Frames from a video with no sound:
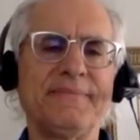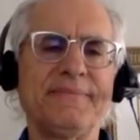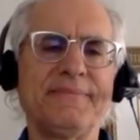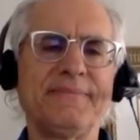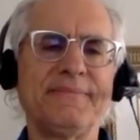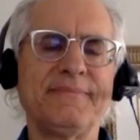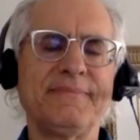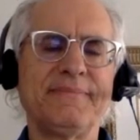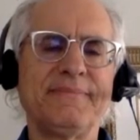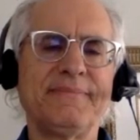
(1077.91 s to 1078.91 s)

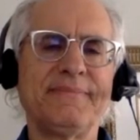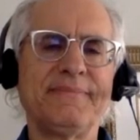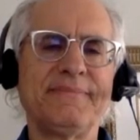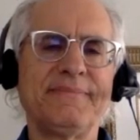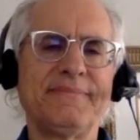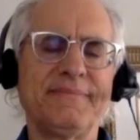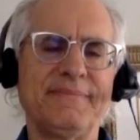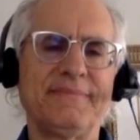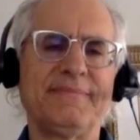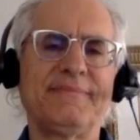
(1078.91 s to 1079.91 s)

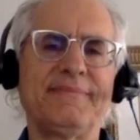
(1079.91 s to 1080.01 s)
No words are spoken by the person on screen.